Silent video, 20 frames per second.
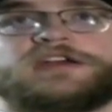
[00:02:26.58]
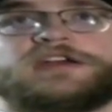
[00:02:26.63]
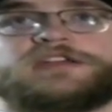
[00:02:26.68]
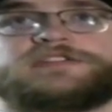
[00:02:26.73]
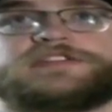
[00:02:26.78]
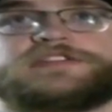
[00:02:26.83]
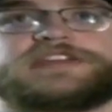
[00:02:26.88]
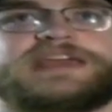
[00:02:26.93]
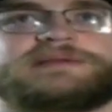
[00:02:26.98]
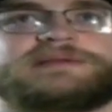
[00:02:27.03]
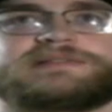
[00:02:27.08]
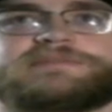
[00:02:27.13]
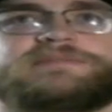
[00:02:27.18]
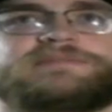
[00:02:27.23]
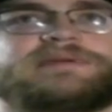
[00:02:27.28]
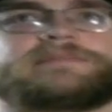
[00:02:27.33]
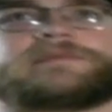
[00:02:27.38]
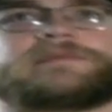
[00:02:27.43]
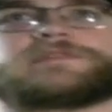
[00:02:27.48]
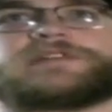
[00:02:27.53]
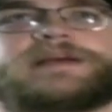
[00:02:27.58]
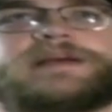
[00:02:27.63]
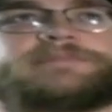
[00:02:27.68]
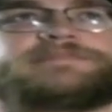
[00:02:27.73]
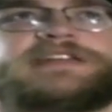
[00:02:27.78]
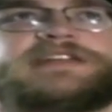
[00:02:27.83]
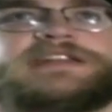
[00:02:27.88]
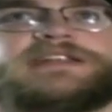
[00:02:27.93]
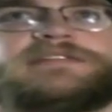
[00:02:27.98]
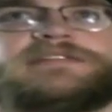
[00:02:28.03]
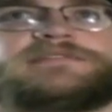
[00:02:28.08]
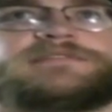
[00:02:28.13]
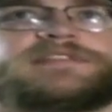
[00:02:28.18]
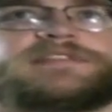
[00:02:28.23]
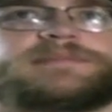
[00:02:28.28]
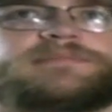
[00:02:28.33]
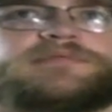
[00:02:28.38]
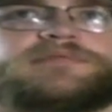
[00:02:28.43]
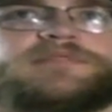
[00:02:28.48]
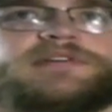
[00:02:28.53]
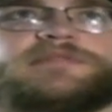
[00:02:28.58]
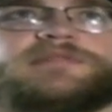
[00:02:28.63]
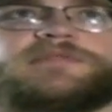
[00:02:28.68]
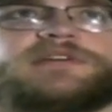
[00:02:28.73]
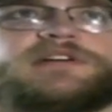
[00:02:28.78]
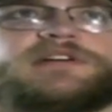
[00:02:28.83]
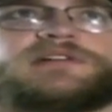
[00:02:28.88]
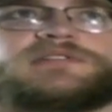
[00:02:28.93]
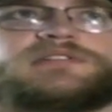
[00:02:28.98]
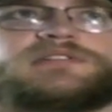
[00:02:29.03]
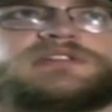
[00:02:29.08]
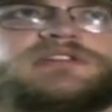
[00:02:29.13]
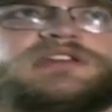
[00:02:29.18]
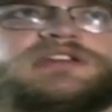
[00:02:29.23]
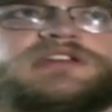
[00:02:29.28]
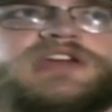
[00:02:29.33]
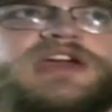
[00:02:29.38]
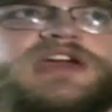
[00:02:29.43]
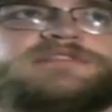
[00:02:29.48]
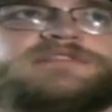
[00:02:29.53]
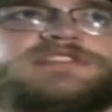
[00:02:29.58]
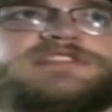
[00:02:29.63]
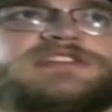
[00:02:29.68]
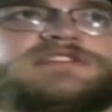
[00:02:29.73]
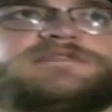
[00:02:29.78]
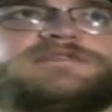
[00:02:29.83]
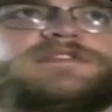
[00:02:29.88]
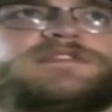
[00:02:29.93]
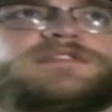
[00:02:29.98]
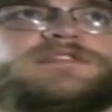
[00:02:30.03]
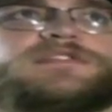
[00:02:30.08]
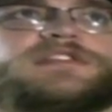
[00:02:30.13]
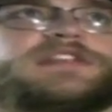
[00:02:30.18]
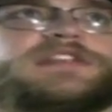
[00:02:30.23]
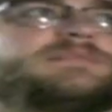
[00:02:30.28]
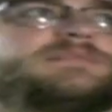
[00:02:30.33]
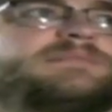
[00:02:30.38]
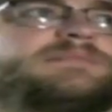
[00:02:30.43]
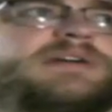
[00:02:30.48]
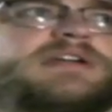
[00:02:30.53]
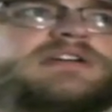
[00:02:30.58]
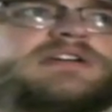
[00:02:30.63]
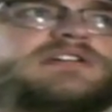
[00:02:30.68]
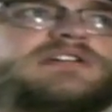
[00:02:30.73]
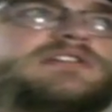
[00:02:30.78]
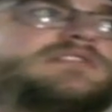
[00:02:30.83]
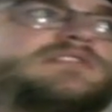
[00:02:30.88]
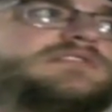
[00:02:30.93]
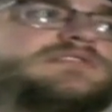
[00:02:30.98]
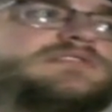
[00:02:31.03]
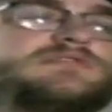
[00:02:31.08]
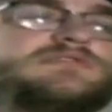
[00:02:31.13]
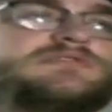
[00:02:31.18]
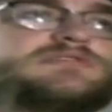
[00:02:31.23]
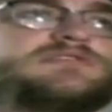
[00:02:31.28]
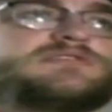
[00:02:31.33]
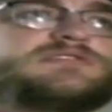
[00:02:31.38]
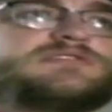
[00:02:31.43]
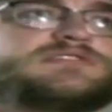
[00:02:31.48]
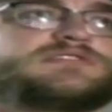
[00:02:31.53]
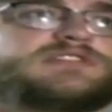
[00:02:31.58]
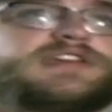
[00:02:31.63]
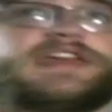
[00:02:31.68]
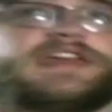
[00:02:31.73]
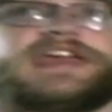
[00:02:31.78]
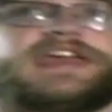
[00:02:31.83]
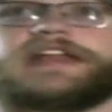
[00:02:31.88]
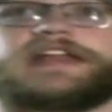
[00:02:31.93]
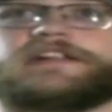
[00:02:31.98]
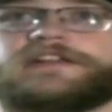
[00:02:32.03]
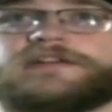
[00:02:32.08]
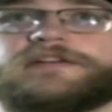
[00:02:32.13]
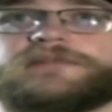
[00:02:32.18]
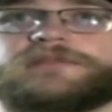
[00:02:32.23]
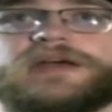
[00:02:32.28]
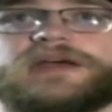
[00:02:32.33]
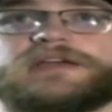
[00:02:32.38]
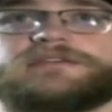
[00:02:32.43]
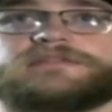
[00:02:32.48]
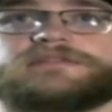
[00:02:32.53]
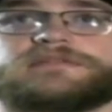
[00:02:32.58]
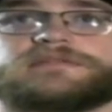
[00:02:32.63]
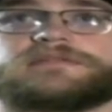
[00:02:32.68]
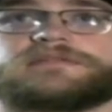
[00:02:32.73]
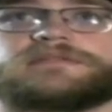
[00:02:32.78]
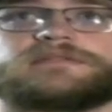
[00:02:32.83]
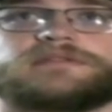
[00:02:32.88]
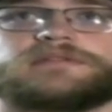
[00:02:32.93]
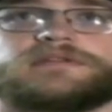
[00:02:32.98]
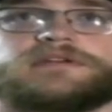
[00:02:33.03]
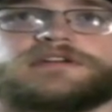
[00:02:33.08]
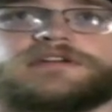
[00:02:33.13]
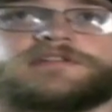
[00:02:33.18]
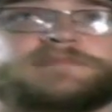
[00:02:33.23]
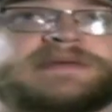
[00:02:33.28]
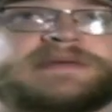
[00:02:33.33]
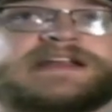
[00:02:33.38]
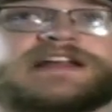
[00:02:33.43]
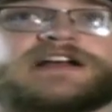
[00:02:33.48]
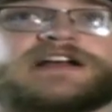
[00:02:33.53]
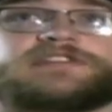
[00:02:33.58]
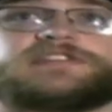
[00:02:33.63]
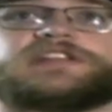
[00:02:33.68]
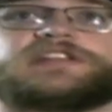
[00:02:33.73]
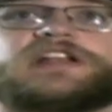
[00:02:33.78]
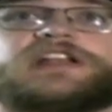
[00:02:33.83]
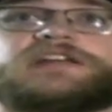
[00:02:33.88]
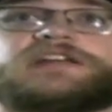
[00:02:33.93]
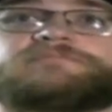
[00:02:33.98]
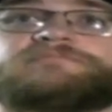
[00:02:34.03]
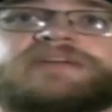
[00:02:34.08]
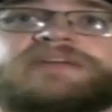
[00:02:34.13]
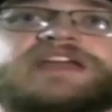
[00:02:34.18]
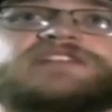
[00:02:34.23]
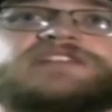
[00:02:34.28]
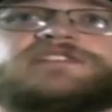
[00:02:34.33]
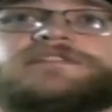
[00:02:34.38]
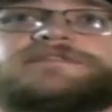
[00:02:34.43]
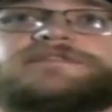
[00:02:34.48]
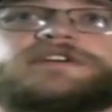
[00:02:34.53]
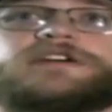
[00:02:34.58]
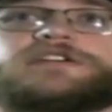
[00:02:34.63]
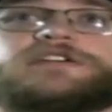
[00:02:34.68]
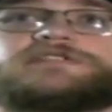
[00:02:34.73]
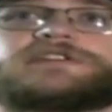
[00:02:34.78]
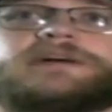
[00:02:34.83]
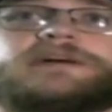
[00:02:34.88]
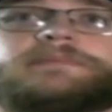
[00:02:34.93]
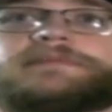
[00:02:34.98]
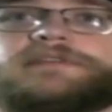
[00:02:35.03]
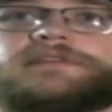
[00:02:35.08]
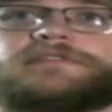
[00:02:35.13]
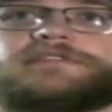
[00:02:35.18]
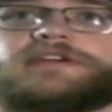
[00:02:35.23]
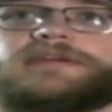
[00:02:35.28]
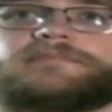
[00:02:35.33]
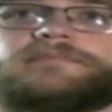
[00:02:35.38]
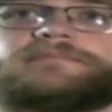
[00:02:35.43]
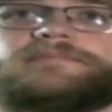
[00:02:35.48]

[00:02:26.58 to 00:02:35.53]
The game's a bit more updated to the point where everything feels a little better handling wise. Because Beenox did an amazing fucking job with this game.